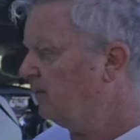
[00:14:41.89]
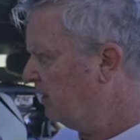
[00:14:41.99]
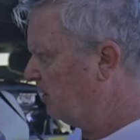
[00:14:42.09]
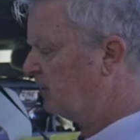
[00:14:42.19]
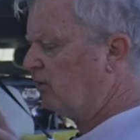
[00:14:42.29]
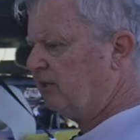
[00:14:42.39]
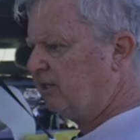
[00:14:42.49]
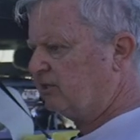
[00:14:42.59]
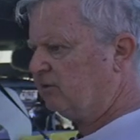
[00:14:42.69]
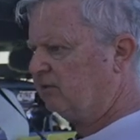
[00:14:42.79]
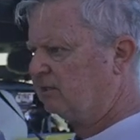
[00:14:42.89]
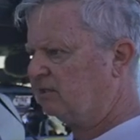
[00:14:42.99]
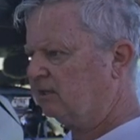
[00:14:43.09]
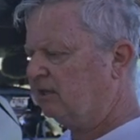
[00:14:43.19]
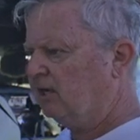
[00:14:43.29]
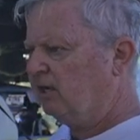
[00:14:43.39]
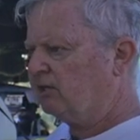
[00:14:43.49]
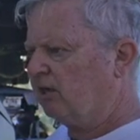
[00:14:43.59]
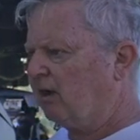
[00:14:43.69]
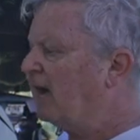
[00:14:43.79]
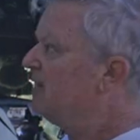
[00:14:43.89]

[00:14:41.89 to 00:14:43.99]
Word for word: There, I don't need to do it. So I